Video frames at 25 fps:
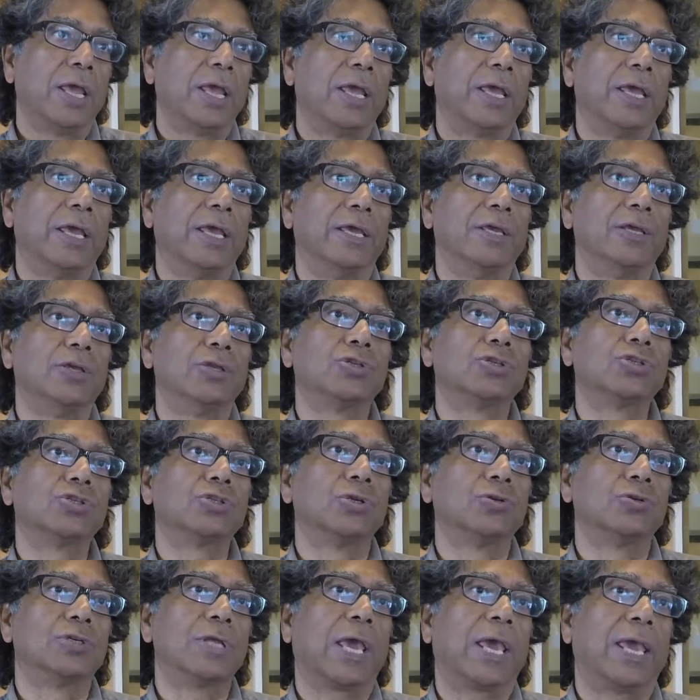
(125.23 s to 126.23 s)
is
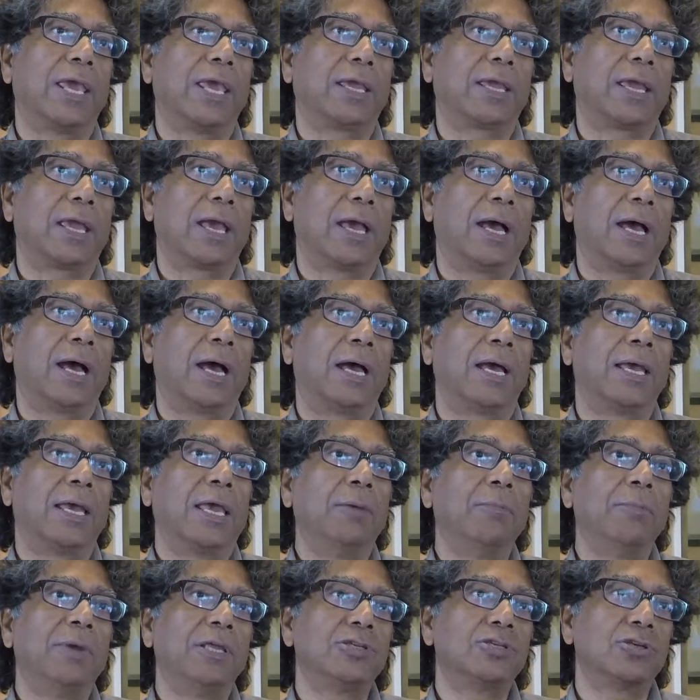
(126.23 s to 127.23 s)
to take
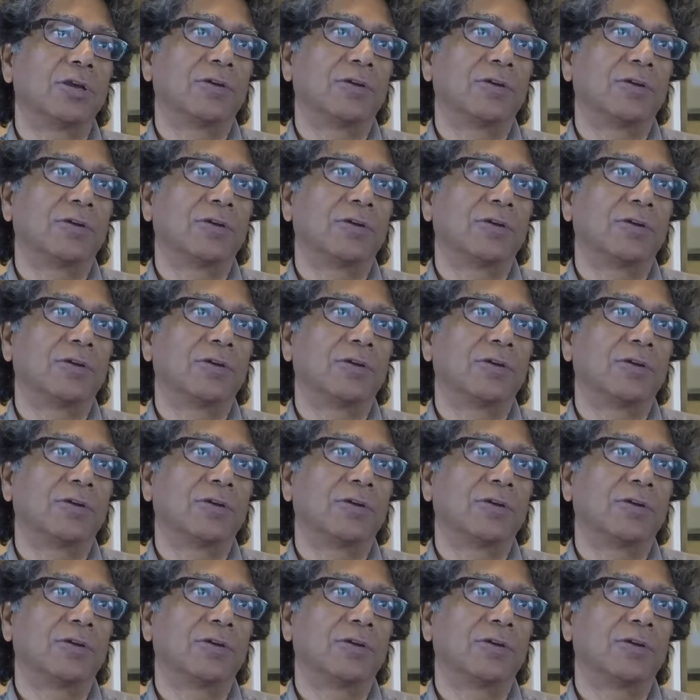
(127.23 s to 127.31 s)
image